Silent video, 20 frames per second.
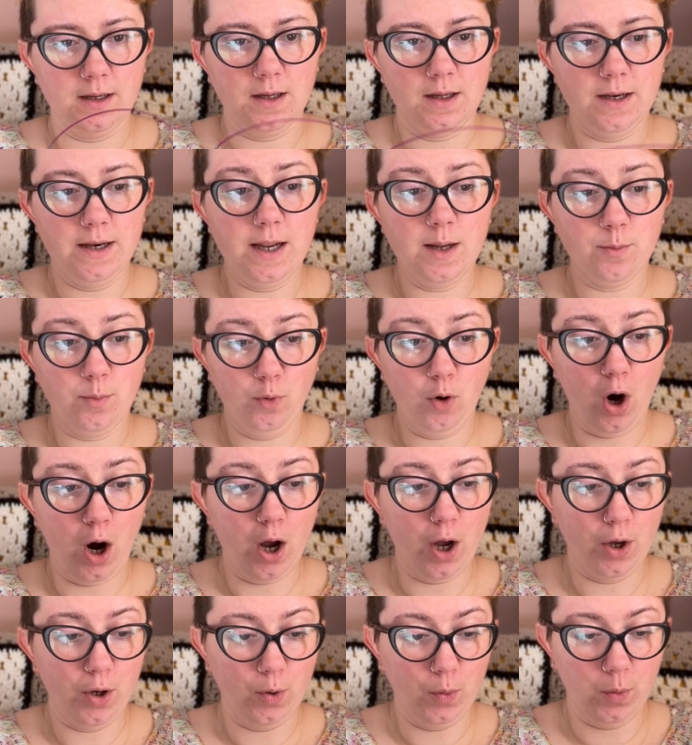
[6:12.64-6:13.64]
Knit
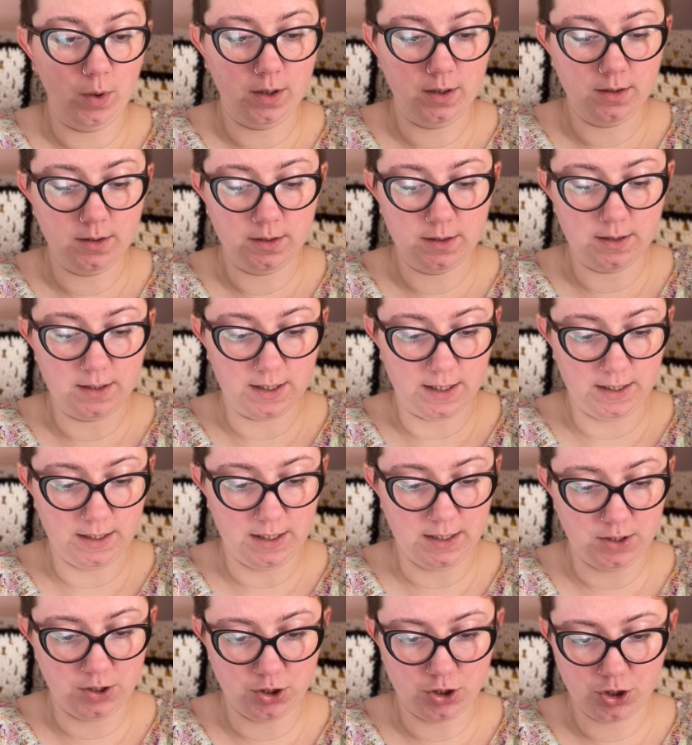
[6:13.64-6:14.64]
Pro
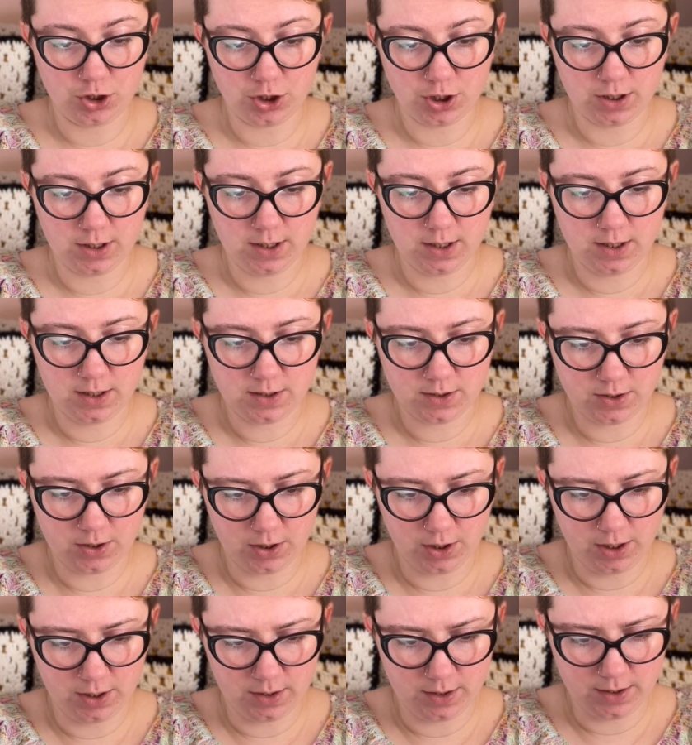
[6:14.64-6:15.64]
9-inch
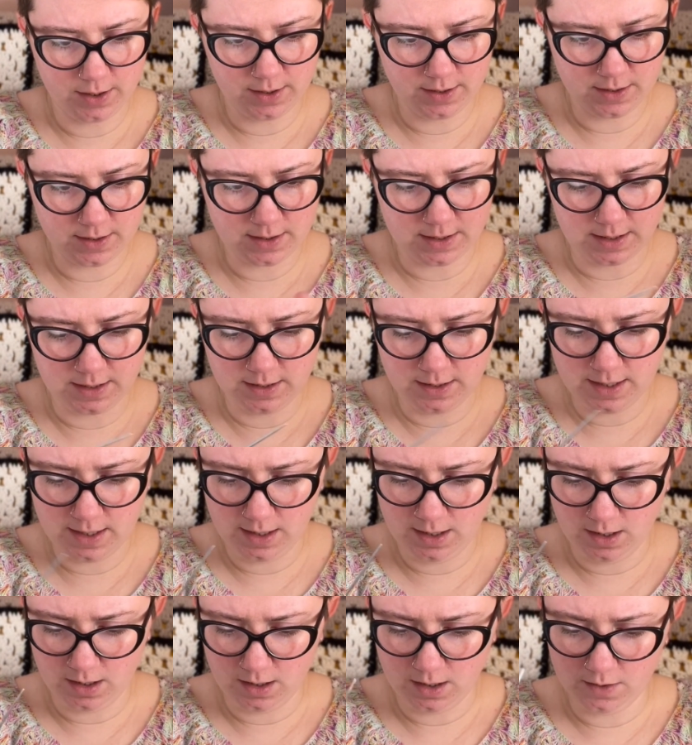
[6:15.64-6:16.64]
circulars, and
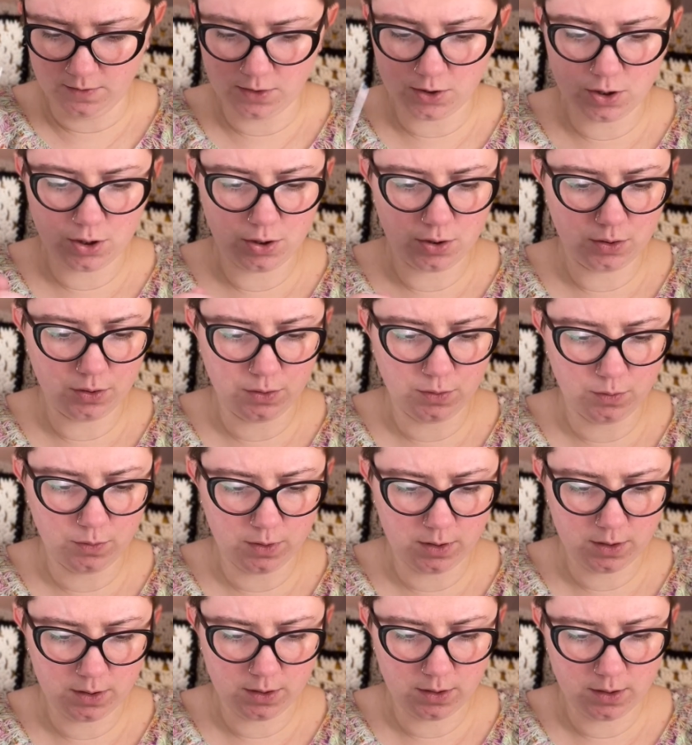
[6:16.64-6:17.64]
they are
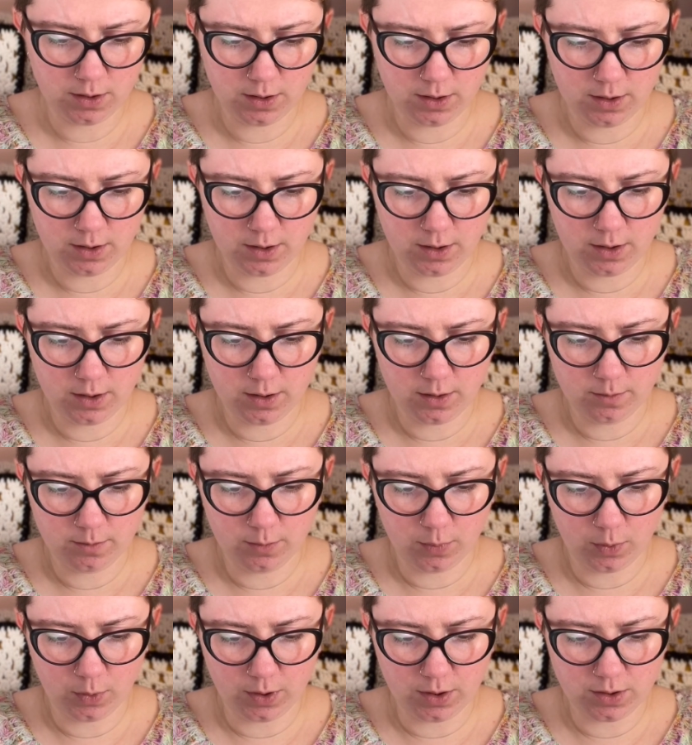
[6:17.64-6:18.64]

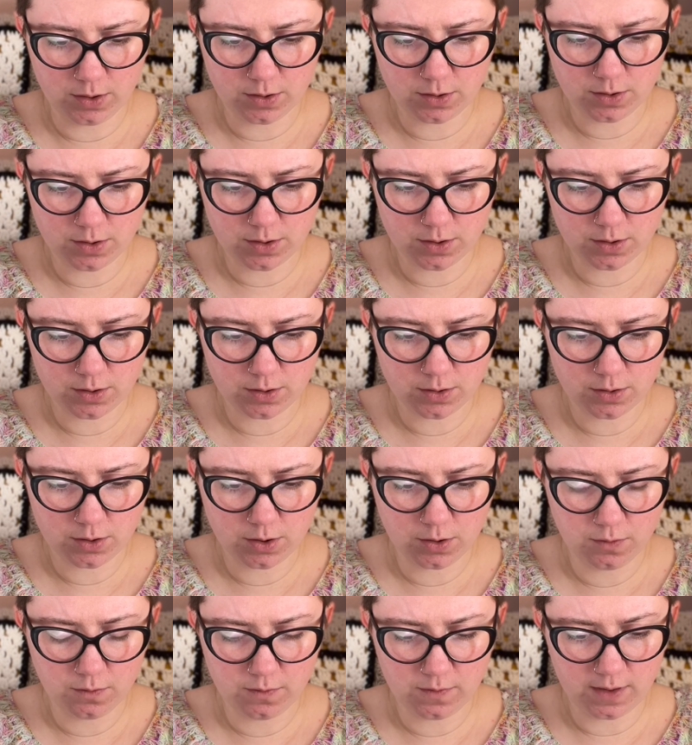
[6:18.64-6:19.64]

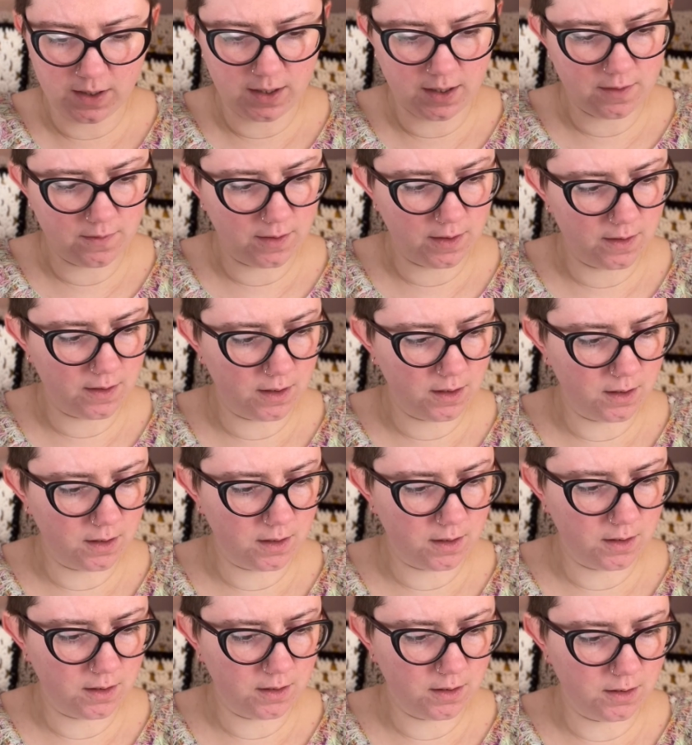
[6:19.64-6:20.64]
2.25, I
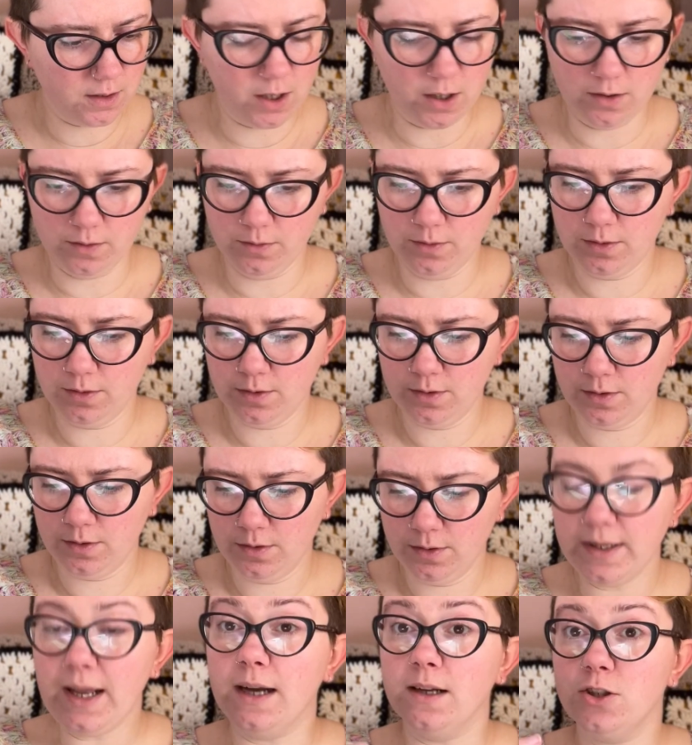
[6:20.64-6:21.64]
think. No,
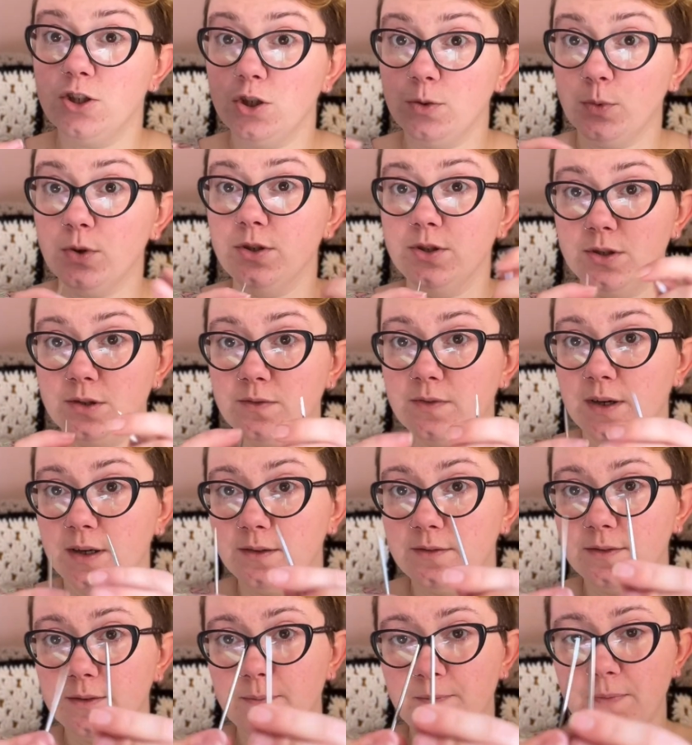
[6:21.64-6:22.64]
yeah,
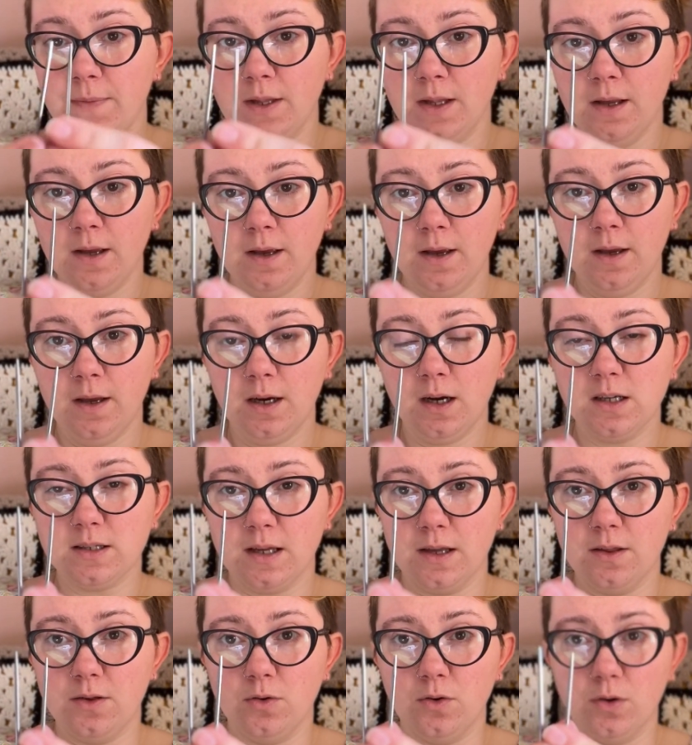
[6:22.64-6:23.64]
2.25, because
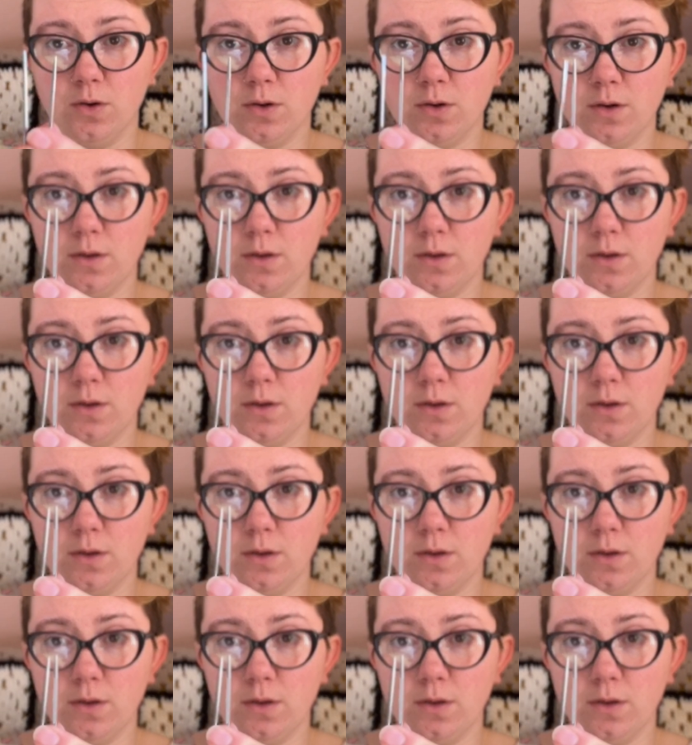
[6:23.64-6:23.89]
I thought